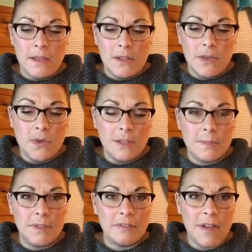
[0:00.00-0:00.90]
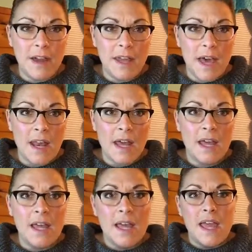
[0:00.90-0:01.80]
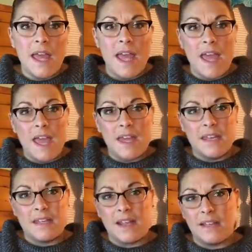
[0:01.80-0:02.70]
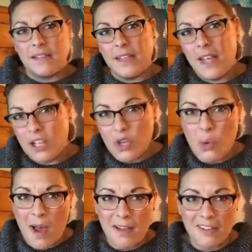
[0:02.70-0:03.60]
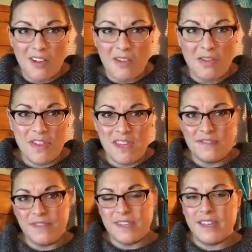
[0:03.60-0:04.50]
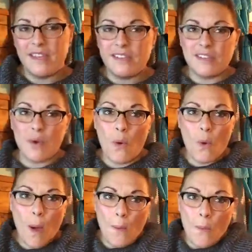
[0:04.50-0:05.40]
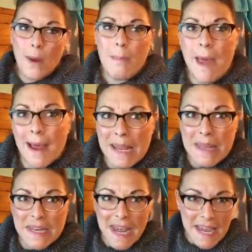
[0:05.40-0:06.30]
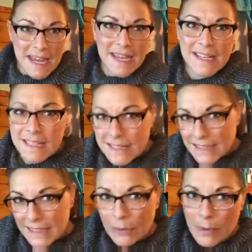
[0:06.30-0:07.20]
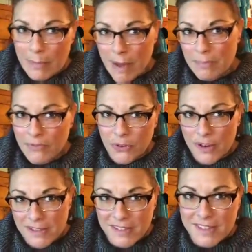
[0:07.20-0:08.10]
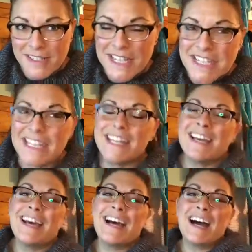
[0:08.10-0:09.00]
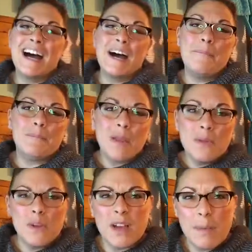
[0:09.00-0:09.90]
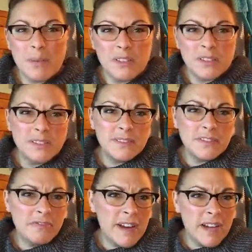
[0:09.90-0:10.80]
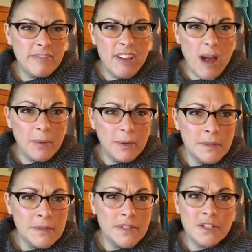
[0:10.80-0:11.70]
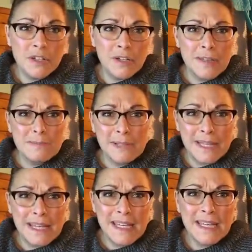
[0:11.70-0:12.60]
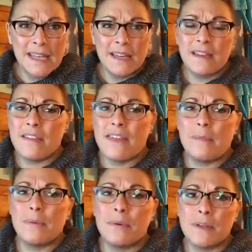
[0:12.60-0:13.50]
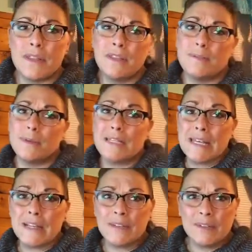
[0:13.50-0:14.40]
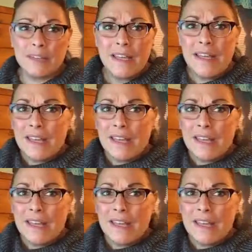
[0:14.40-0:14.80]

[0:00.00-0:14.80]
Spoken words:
eucalyptus radiata, and I'll tell you why it's called Thieves. So way back in the day, like way back before us in the day, there are a couple of grave robbers during the plague. They put these botanicals